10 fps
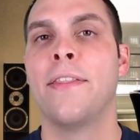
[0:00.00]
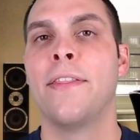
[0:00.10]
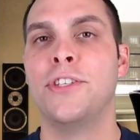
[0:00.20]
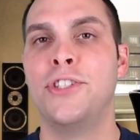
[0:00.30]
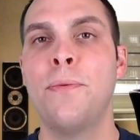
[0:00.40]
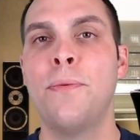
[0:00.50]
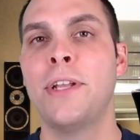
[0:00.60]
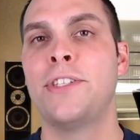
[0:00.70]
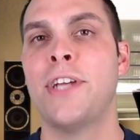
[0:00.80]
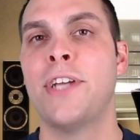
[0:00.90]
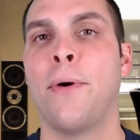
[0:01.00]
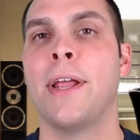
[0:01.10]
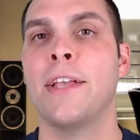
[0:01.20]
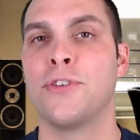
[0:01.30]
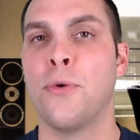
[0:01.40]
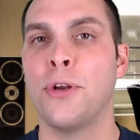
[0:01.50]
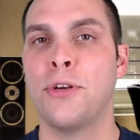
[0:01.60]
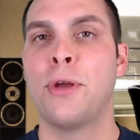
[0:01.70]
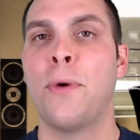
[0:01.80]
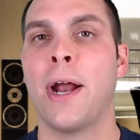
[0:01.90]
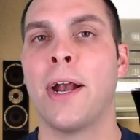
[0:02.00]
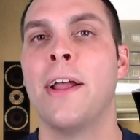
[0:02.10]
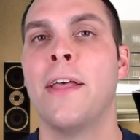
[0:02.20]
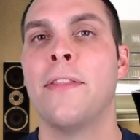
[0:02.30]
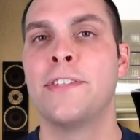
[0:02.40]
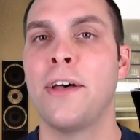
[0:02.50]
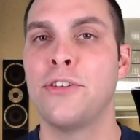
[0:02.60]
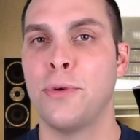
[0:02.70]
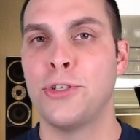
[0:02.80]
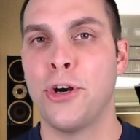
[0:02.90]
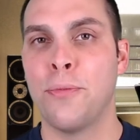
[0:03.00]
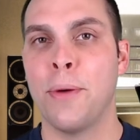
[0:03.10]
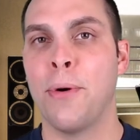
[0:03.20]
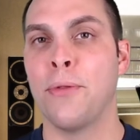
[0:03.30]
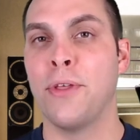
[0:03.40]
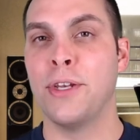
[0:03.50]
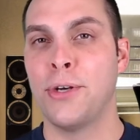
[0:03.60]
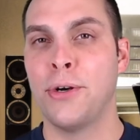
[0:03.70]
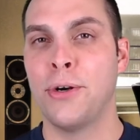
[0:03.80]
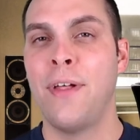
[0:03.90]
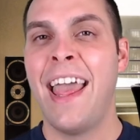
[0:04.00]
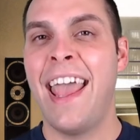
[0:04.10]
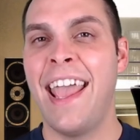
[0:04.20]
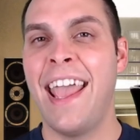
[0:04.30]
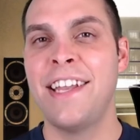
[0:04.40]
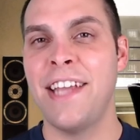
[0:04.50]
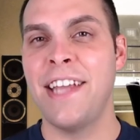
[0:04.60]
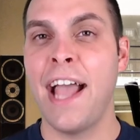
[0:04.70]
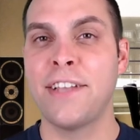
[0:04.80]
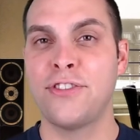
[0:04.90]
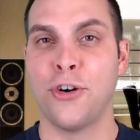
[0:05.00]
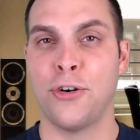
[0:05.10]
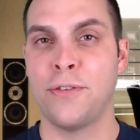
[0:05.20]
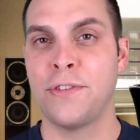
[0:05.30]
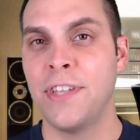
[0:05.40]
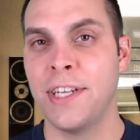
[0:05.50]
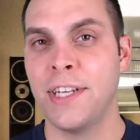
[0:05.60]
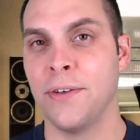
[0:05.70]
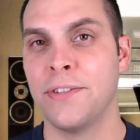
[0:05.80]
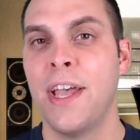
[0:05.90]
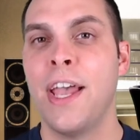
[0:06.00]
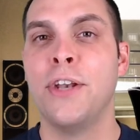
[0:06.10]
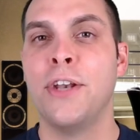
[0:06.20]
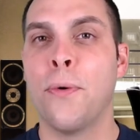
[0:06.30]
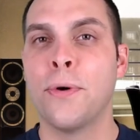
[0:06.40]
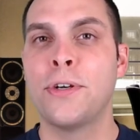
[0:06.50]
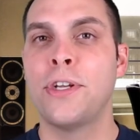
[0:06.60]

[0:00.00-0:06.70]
The G1 checkpoint is going to require the cell to interpret both internal and external signals in order